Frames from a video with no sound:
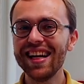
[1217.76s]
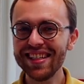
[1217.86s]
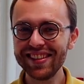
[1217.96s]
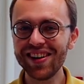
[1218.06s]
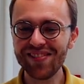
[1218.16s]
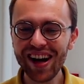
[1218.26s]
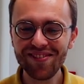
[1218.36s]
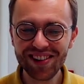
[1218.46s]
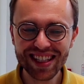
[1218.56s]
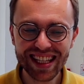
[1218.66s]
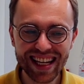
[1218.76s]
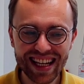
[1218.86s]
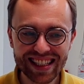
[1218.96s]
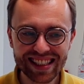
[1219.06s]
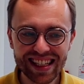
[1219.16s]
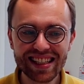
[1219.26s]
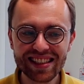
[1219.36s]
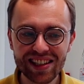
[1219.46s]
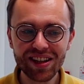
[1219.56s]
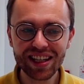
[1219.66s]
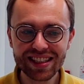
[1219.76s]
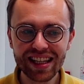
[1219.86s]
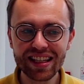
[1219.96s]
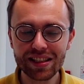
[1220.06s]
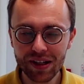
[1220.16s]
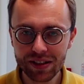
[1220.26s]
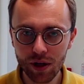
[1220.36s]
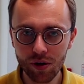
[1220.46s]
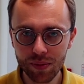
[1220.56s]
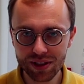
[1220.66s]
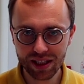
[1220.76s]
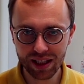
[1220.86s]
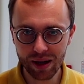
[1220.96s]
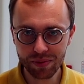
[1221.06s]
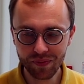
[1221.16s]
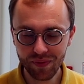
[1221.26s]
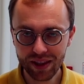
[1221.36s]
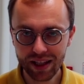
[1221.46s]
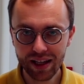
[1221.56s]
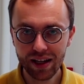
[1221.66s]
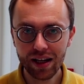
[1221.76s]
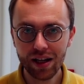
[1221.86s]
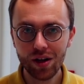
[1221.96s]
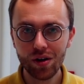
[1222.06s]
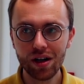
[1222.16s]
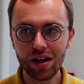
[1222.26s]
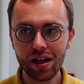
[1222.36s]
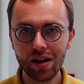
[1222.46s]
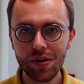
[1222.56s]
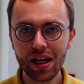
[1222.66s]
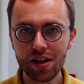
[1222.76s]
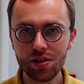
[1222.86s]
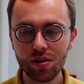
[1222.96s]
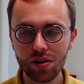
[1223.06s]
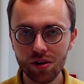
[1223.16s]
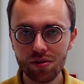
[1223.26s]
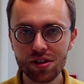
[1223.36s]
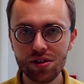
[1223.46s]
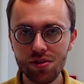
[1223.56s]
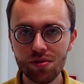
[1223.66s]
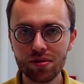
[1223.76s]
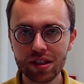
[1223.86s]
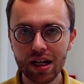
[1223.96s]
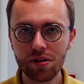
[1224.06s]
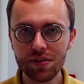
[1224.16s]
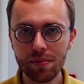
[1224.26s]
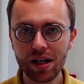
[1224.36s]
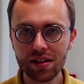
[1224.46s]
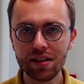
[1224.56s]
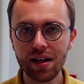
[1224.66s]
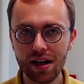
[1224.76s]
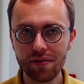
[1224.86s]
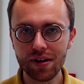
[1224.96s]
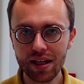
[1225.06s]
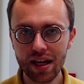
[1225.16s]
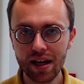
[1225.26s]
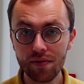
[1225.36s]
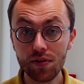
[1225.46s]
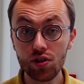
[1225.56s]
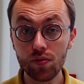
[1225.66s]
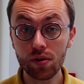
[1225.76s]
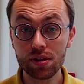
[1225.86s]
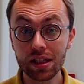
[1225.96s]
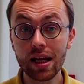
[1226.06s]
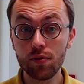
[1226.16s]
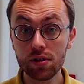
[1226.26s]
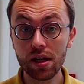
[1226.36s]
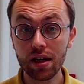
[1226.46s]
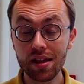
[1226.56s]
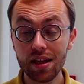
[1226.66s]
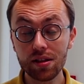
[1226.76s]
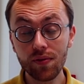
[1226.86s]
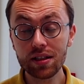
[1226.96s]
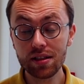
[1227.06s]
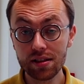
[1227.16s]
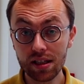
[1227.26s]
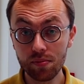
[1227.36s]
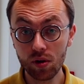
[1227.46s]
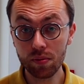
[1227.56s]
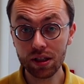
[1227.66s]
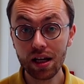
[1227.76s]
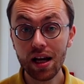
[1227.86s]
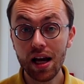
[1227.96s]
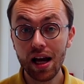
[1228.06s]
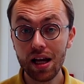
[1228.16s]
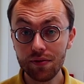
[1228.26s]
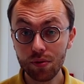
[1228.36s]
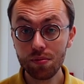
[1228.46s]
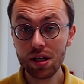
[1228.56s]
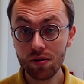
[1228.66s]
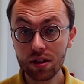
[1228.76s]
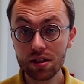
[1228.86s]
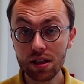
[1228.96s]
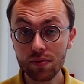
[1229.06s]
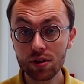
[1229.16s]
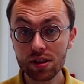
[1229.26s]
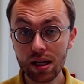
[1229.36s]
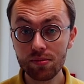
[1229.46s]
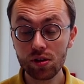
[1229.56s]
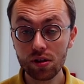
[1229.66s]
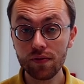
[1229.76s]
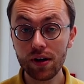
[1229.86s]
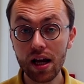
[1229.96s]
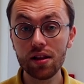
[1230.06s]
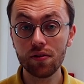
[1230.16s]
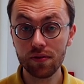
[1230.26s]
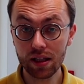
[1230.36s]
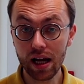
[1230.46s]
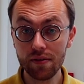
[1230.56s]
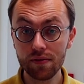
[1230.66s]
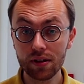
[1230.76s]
So, my point is that the real deal is once we opened the club, we had to close it due to the lack of demand in a half a year, which was... And I was, like, I think 20 at that moment. And for me, honestly, it was some sort of an end of a life.